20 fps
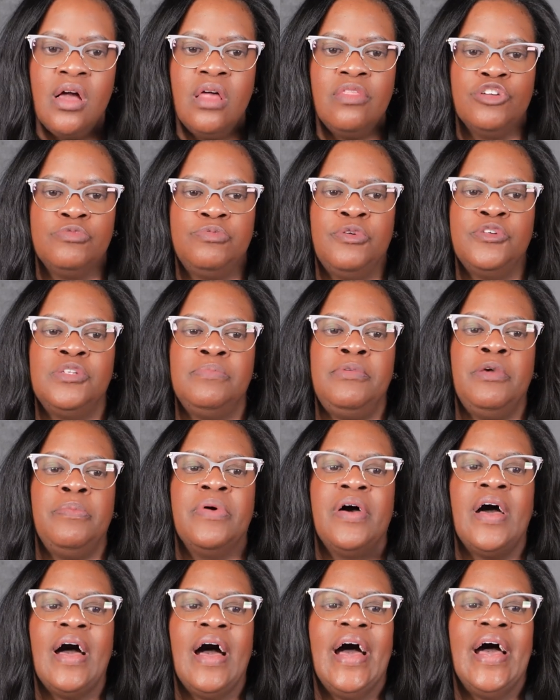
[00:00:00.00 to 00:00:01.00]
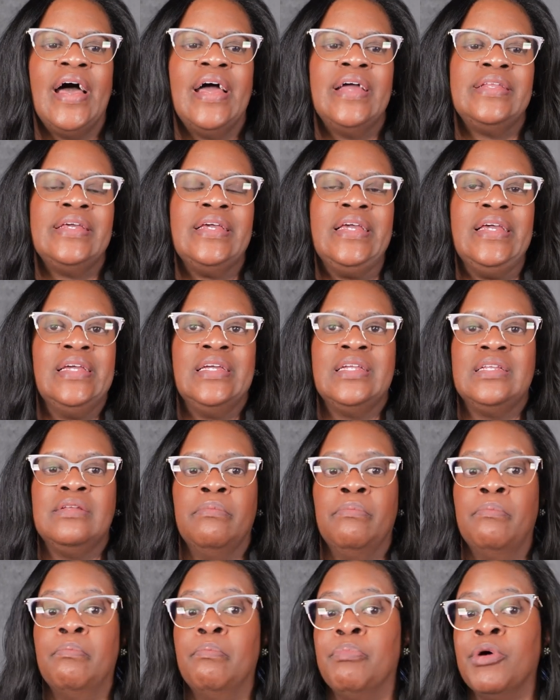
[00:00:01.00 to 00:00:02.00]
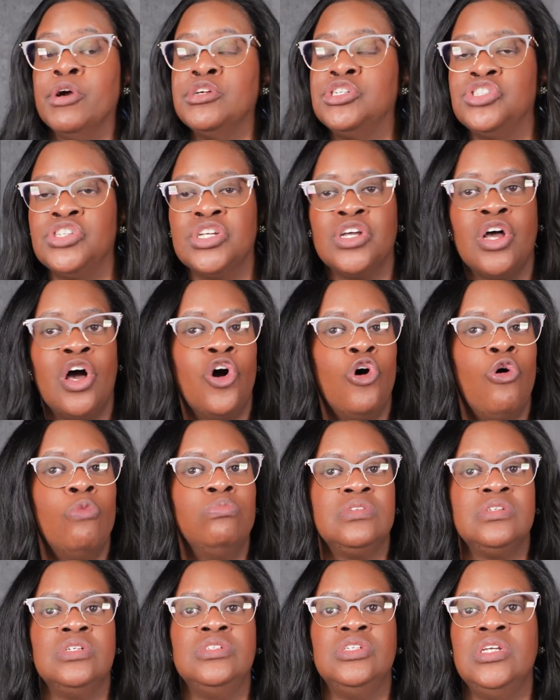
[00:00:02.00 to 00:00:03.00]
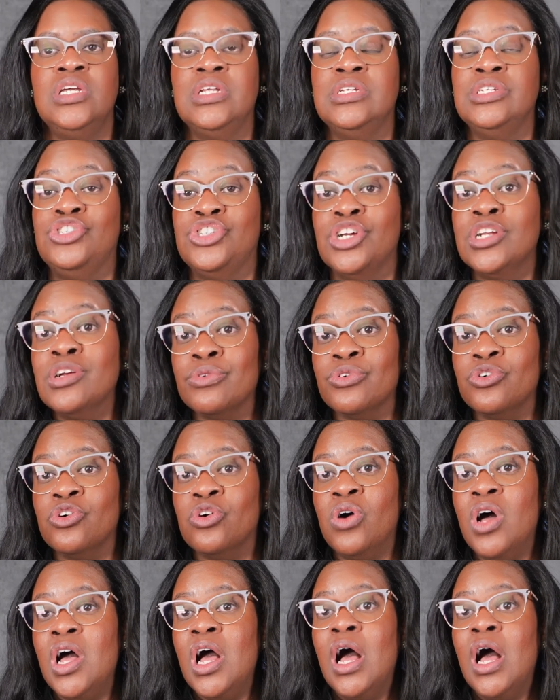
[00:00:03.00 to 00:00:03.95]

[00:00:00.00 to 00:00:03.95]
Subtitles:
They're supposed to be behind in purchasing homes in general.